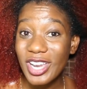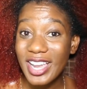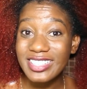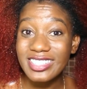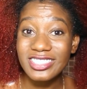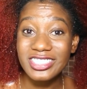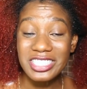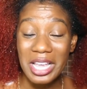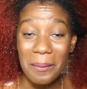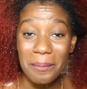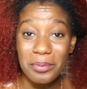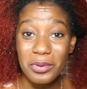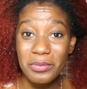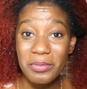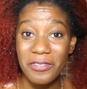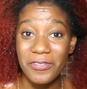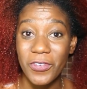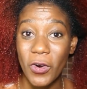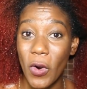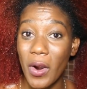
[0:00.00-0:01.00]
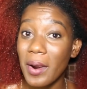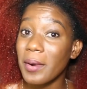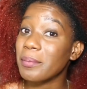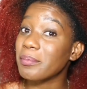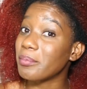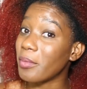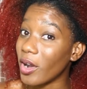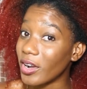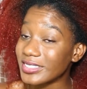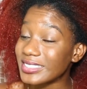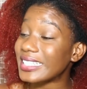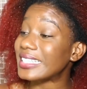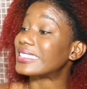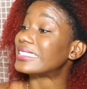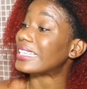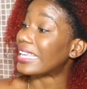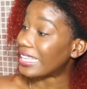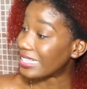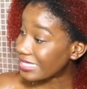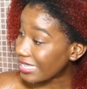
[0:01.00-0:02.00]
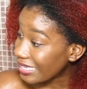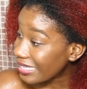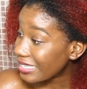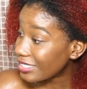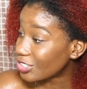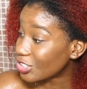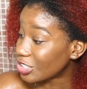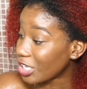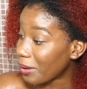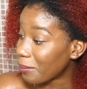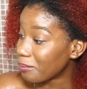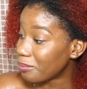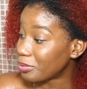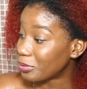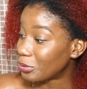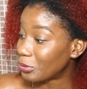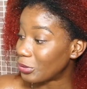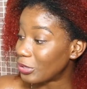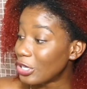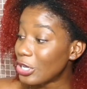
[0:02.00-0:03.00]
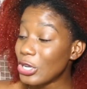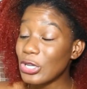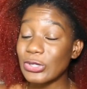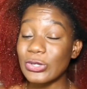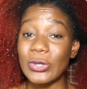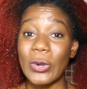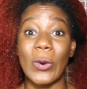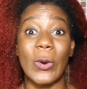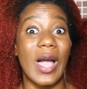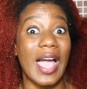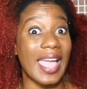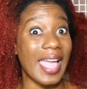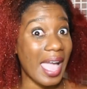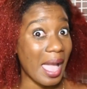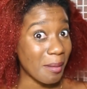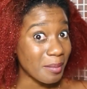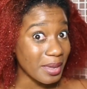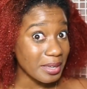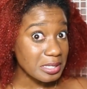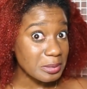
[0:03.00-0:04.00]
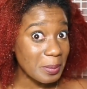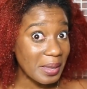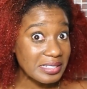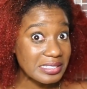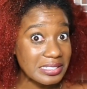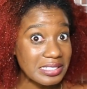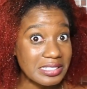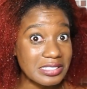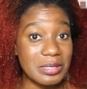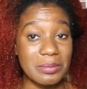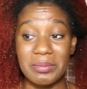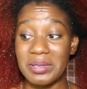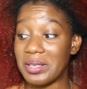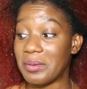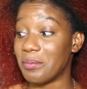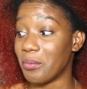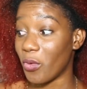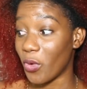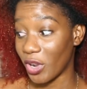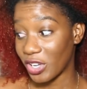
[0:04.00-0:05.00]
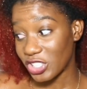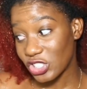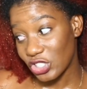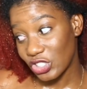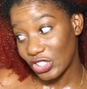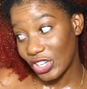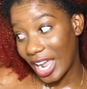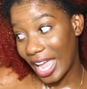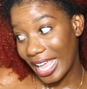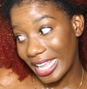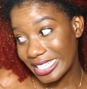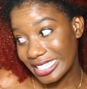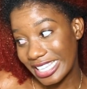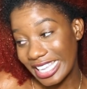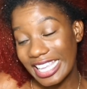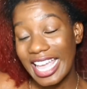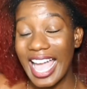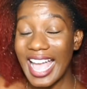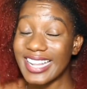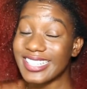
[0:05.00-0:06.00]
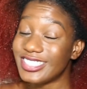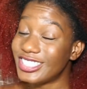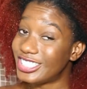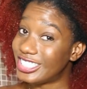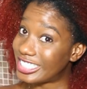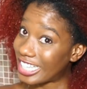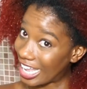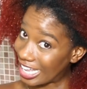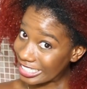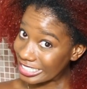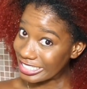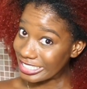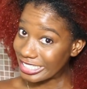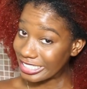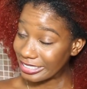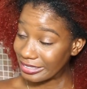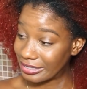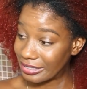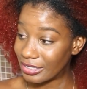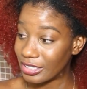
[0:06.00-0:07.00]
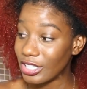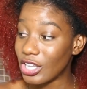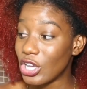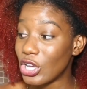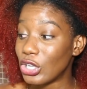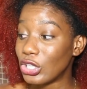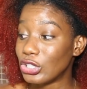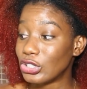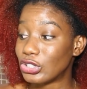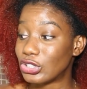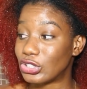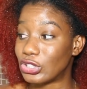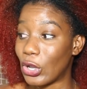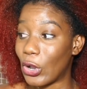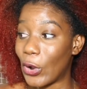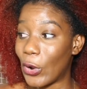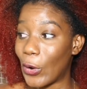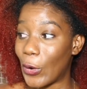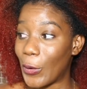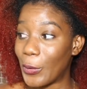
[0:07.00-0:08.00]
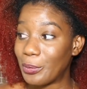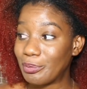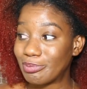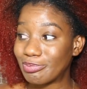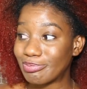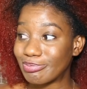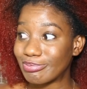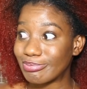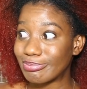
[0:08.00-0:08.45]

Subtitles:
tried this shampoo before, but it is a kid shampoo, so I am expecting it to be moisturizing and gentle. So